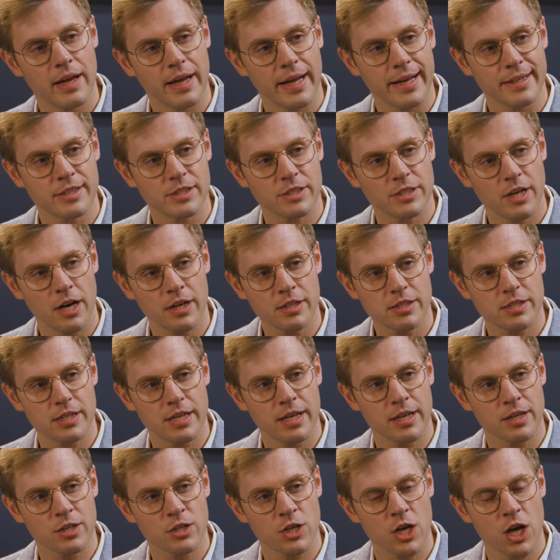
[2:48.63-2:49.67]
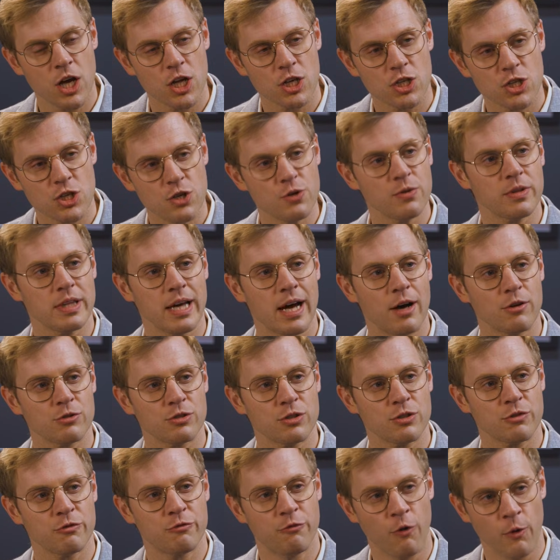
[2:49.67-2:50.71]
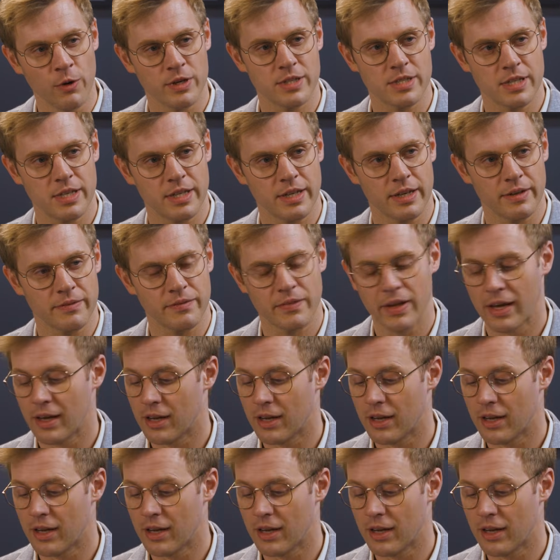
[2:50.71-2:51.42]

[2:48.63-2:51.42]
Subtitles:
It starts in 2014.